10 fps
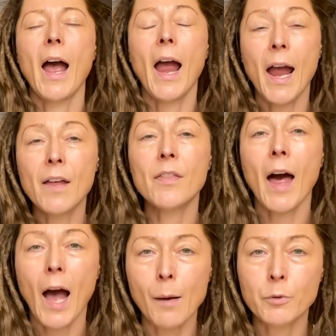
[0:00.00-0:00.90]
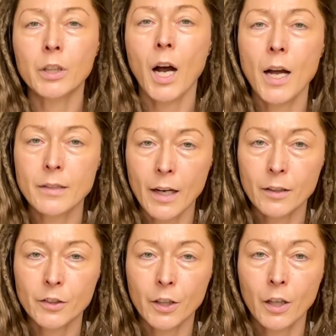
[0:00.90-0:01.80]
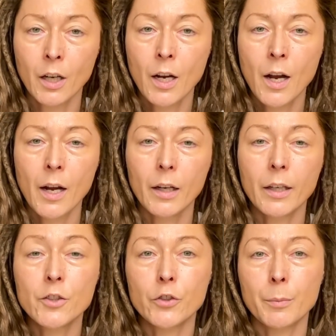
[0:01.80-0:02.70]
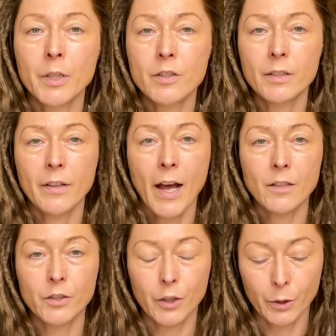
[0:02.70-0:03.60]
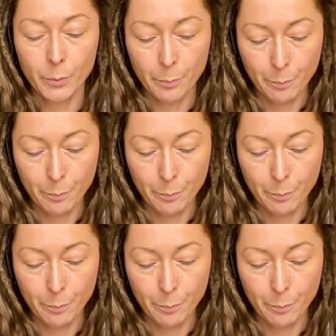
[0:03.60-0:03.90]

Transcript: and the apricot nectar contributes to that too.